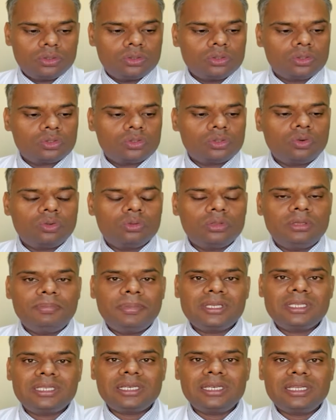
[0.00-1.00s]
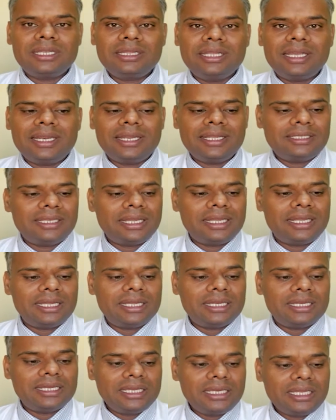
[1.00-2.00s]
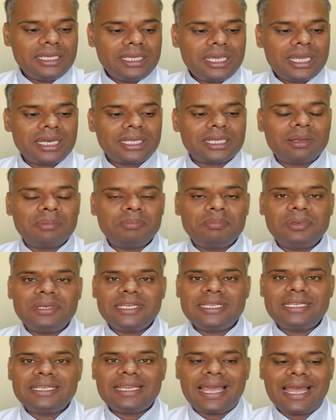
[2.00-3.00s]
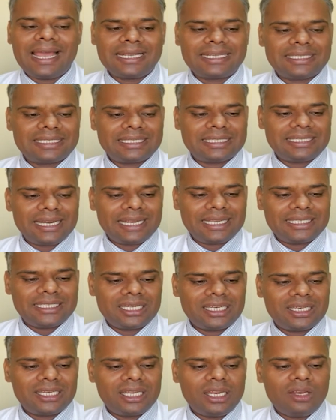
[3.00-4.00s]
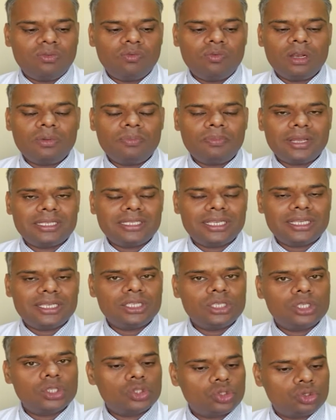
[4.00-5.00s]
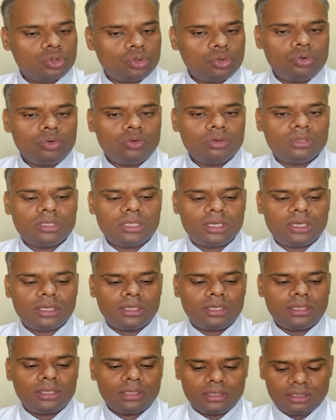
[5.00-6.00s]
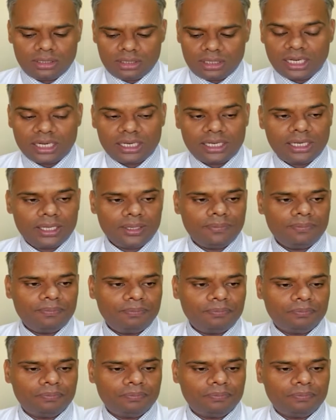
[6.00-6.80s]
So basically there is a near complete extraction in one passage through the kidney.